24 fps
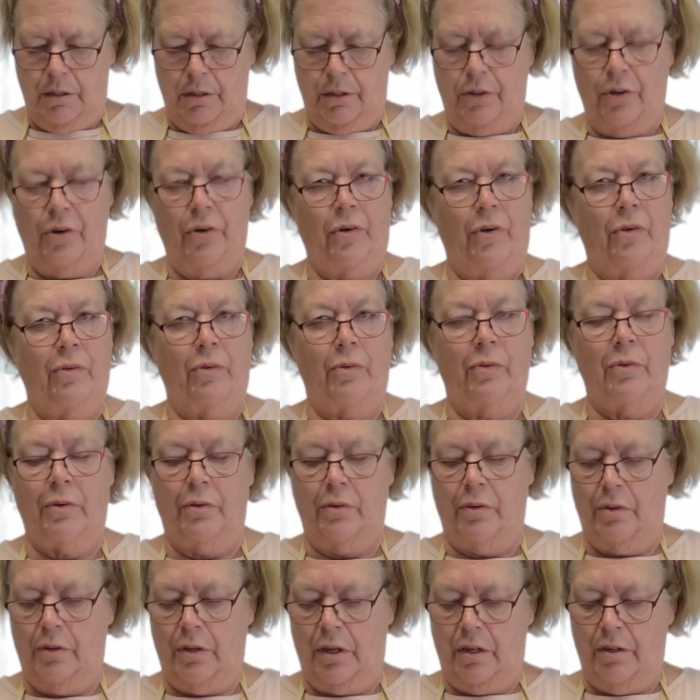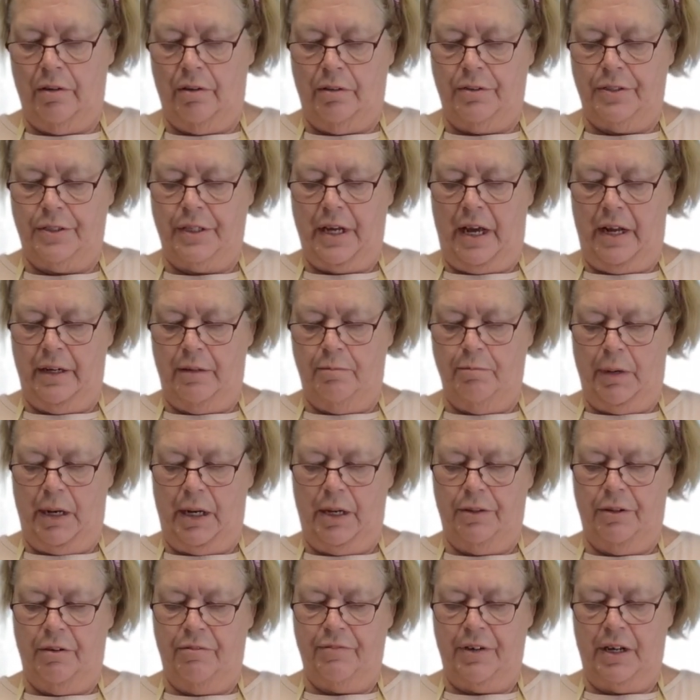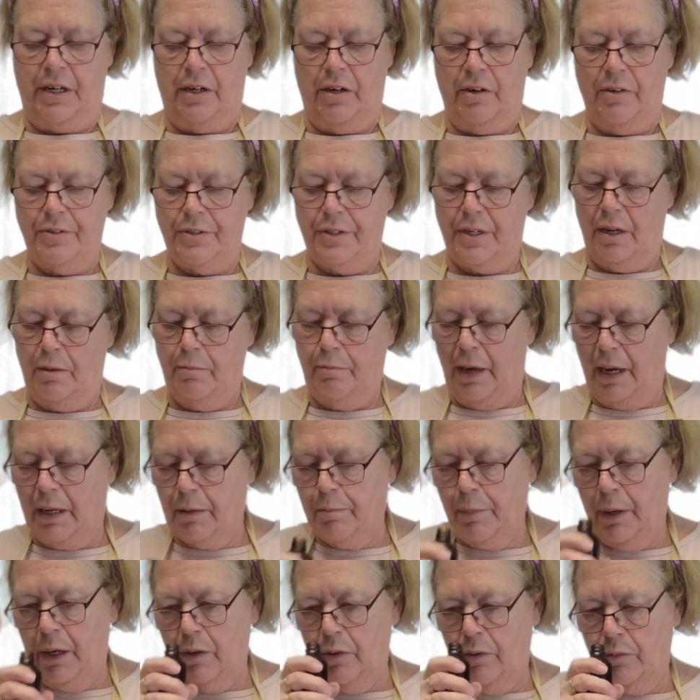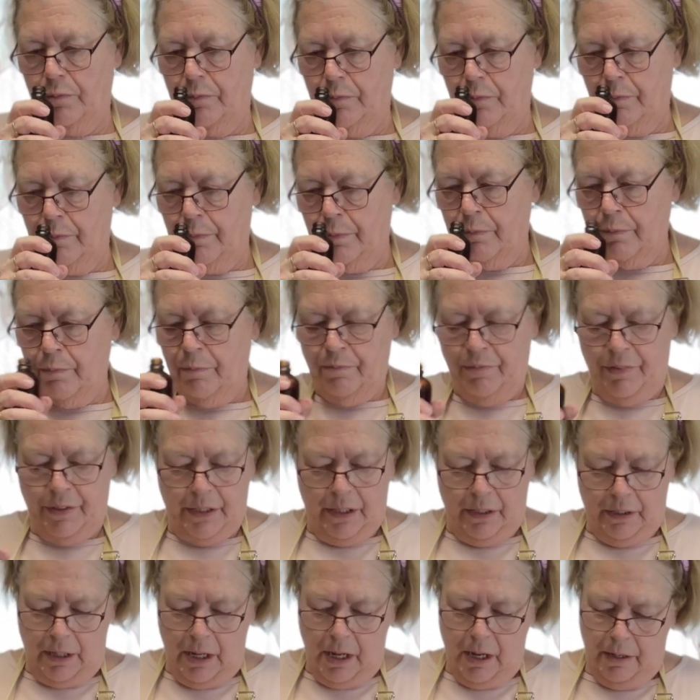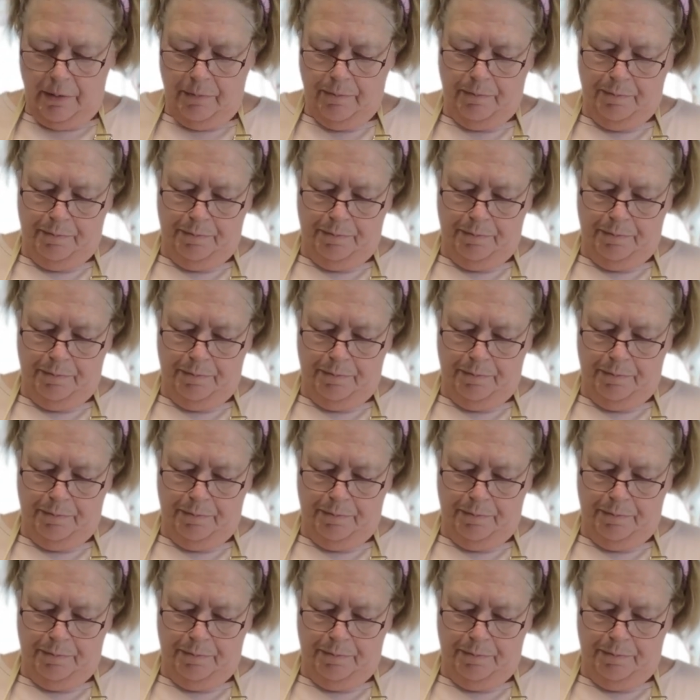You know, I said in my other videos, I make my own vanilla.